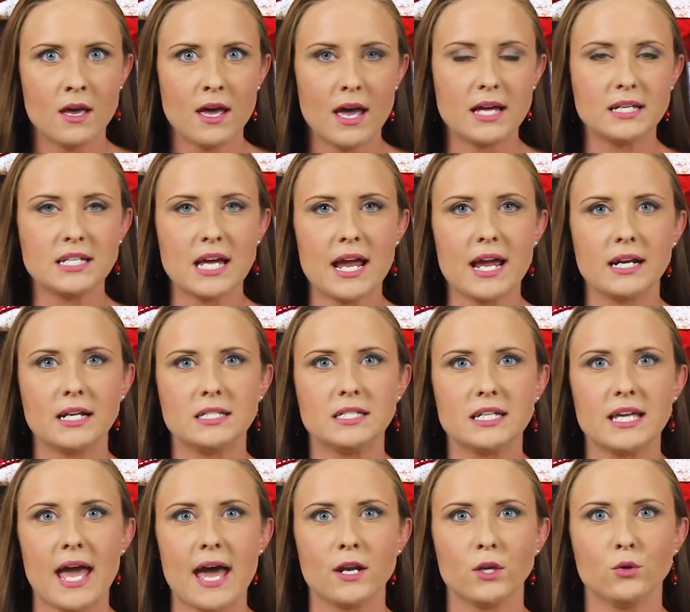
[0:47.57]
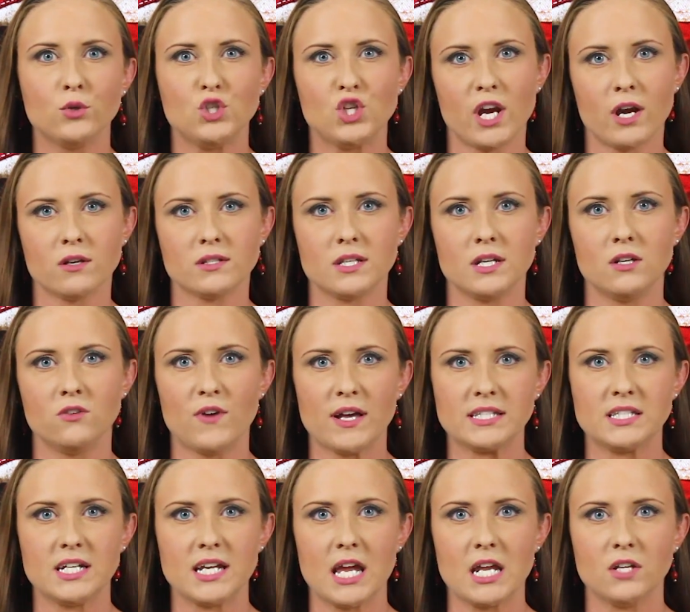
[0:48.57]
and Diana DeGette, who chairs an
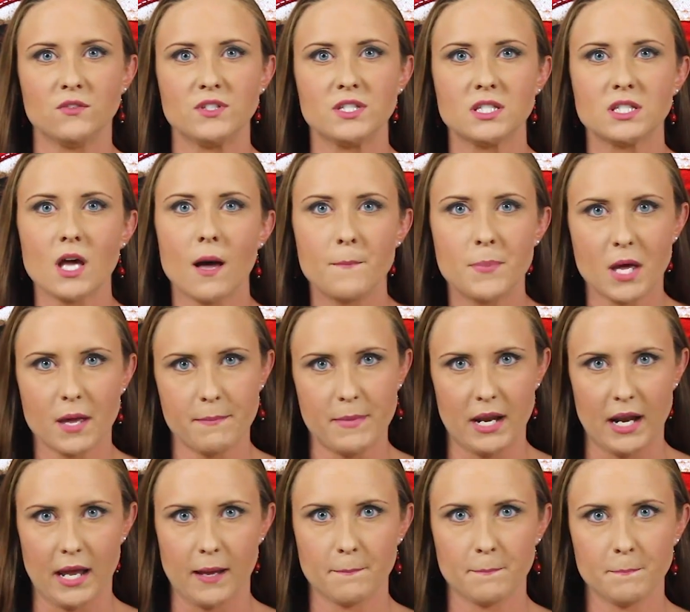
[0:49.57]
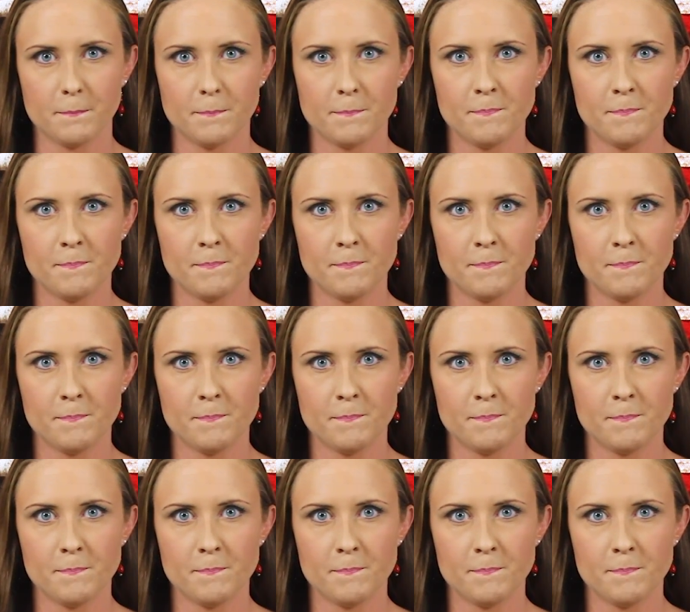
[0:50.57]
investigative subcommittee.